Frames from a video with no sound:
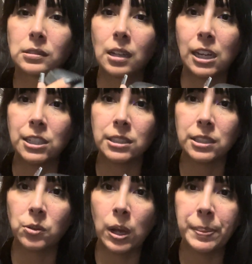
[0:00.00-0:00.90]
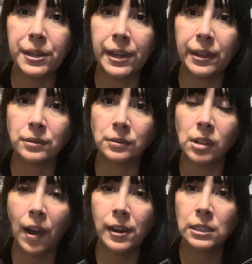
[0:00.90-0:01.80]
I just need to wipe it down.
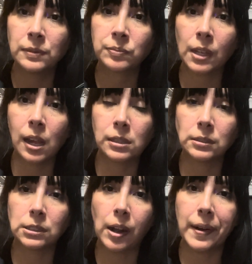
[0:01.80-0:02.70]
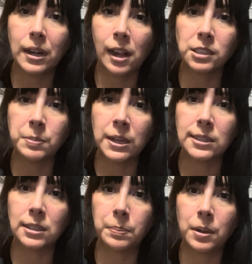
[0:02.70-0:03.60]
It's my
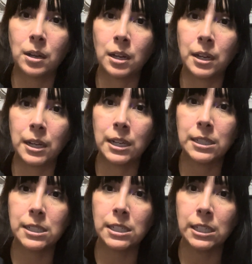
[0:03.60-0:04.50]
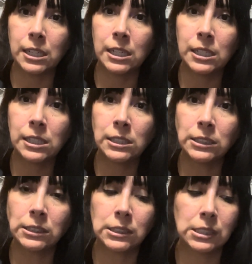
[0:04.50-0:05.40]
Slipon
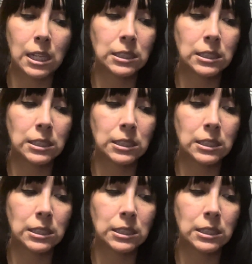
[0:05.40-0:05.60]
Adidas.